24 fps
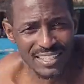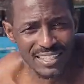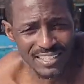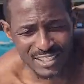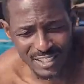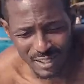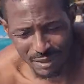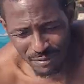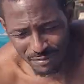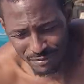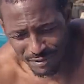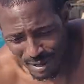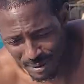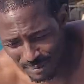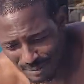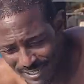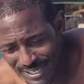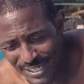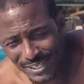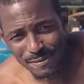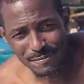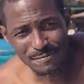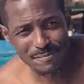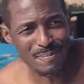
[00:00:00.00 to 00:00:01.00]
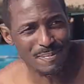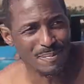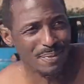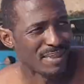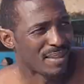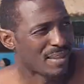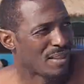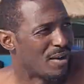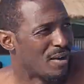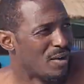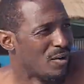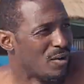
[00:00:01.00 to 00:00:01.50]
So, family.
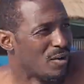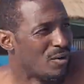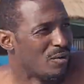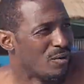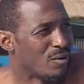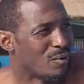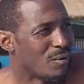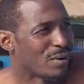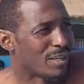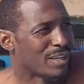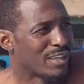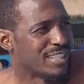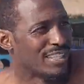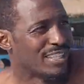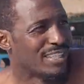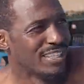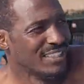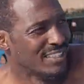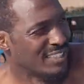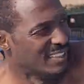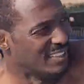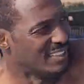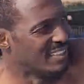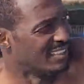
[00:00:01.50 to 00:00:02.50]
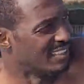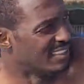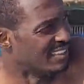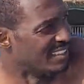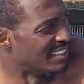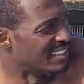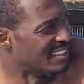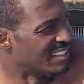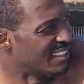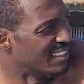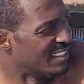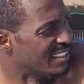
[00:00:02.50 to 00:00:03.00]
We're gonna
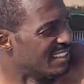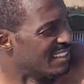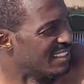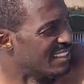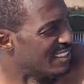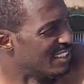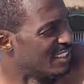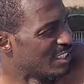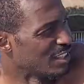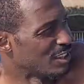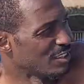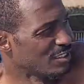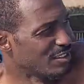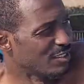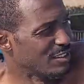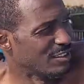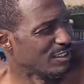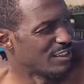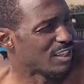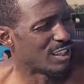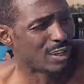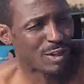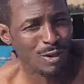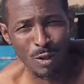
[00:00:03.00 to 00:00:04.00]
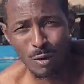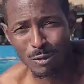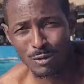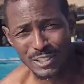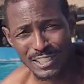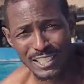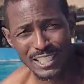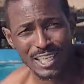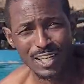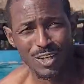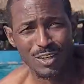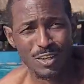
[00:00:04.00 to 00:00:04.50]
you know, close
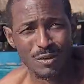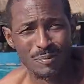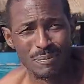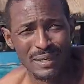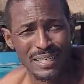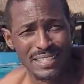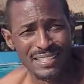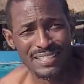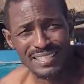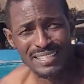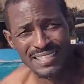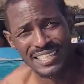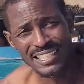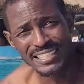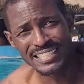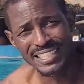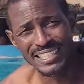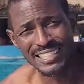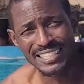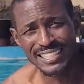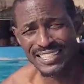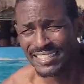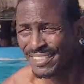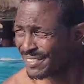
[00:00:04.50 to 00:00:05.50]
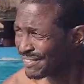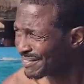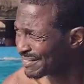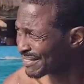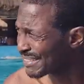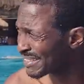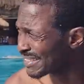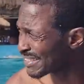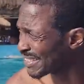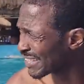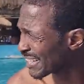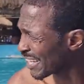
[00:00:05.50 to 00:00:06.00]
in a little bit and
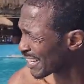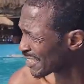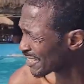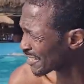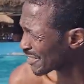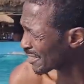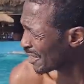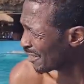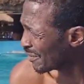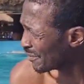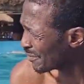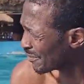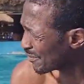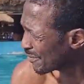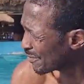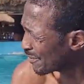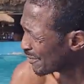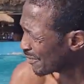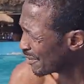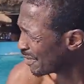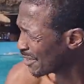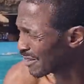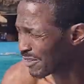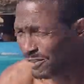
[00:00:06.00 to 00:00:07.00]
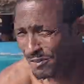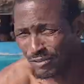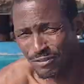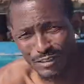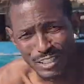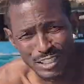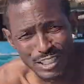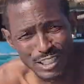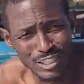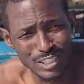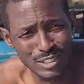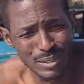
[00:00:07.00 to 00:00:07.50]
then get ourselves
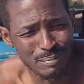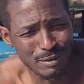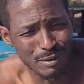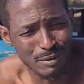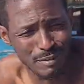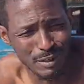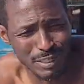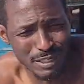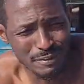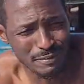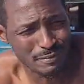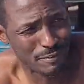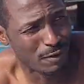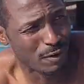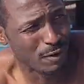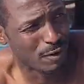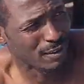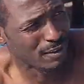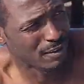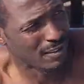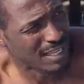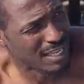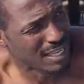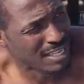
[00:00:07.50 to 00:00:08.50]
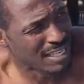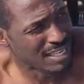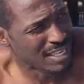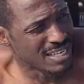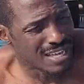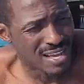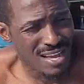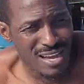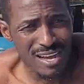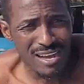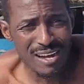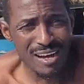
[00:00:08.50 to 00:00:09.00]
freshened up and ready for
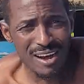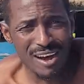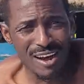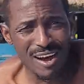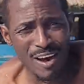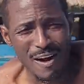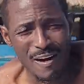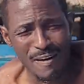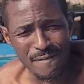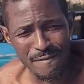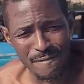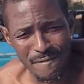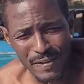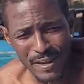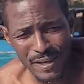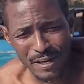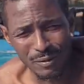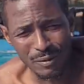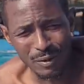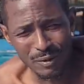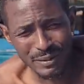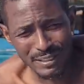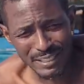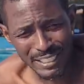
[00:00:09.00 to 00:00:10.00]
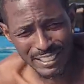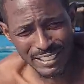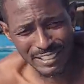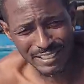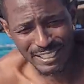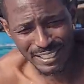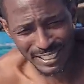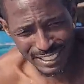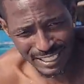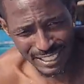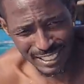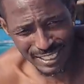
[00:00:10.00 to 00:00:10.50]
our farewell dinner
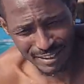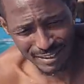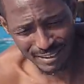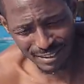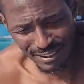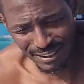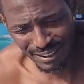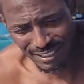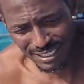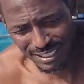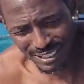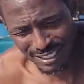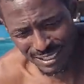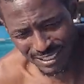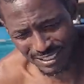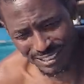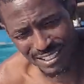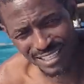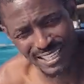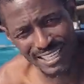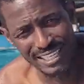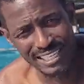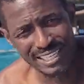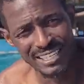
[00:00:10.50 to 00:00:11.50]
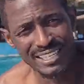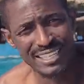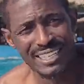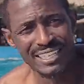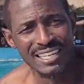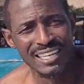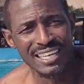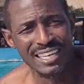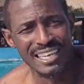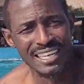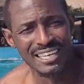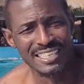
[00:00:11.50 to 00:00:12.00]
here in
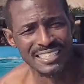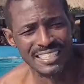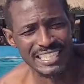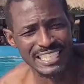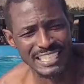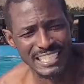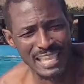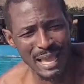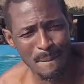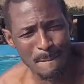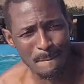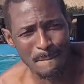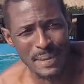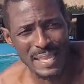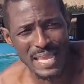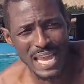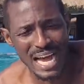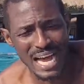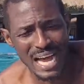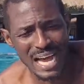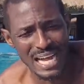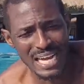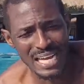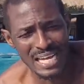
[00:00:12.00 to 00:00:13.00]
the Gambia,